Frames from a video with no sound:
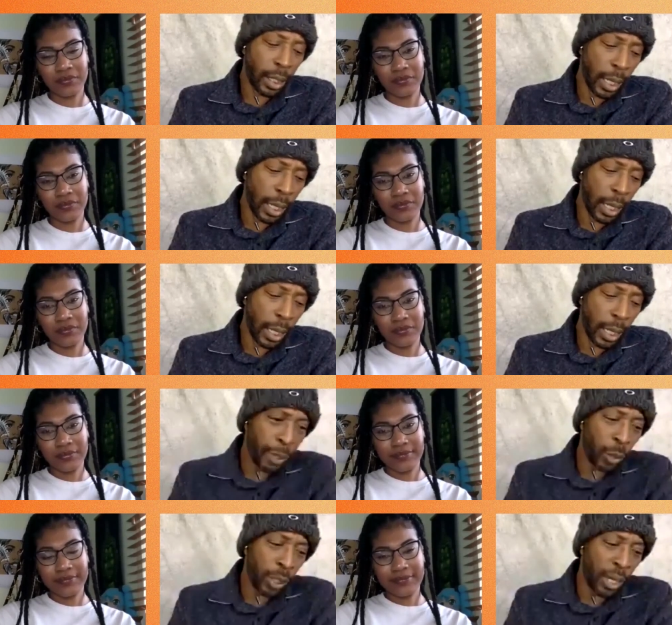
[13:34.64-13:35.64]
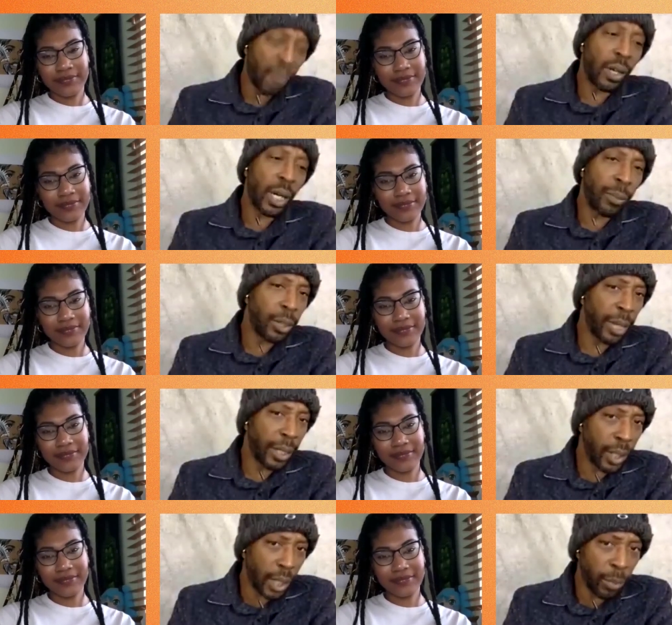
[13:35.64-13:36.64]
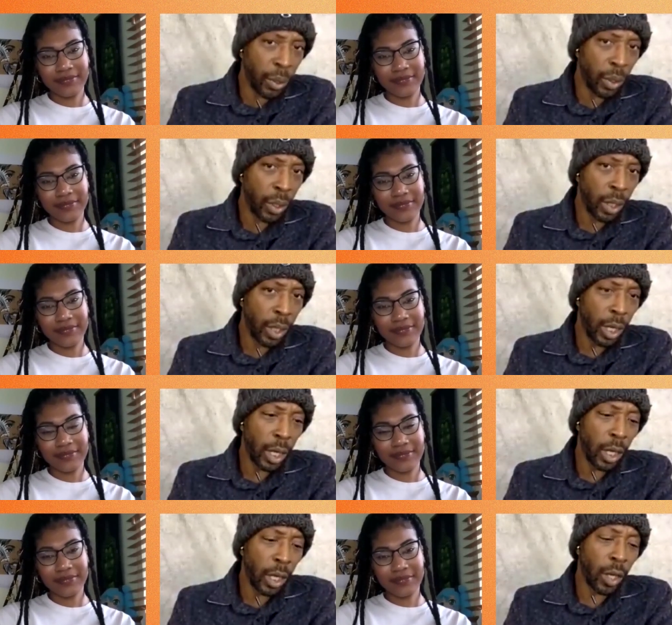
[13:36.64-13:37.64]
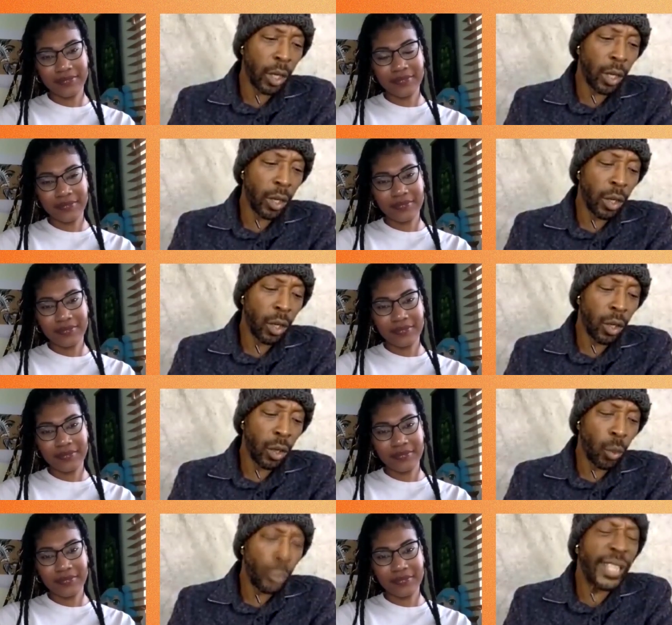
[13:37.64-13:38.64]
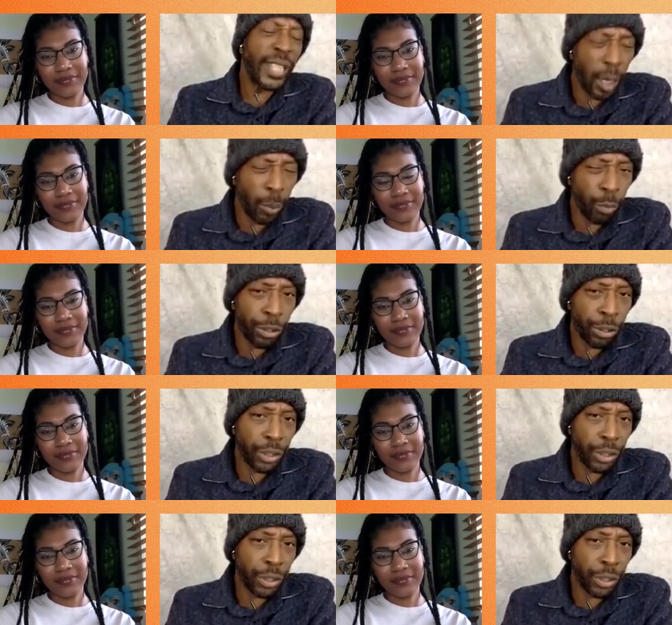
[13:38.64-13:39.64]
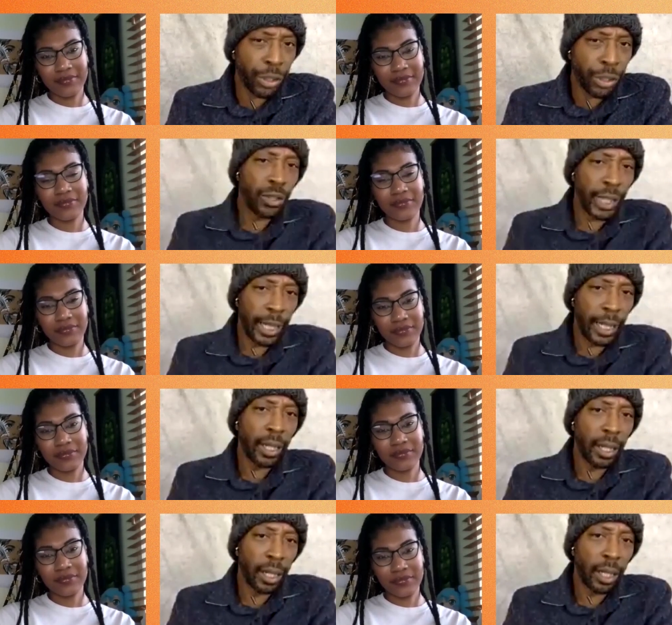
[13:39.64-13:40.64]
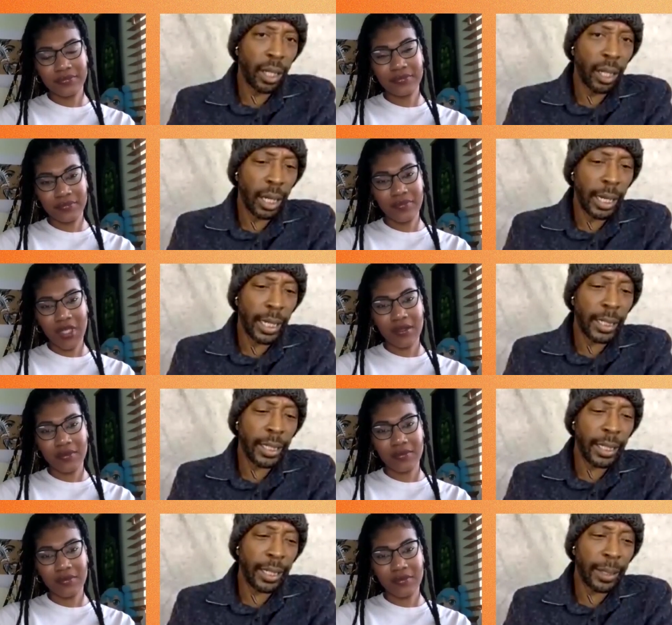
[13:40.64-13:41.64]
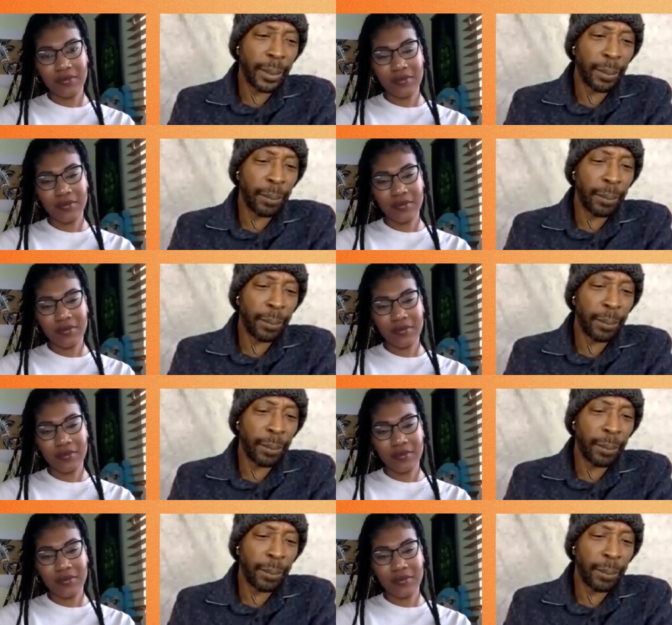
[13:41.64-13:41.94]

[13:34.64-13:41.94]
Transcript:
Speaker 1: um, but when our vibes are messed up, uh, we take umbrage to mm. that. Mm. And um,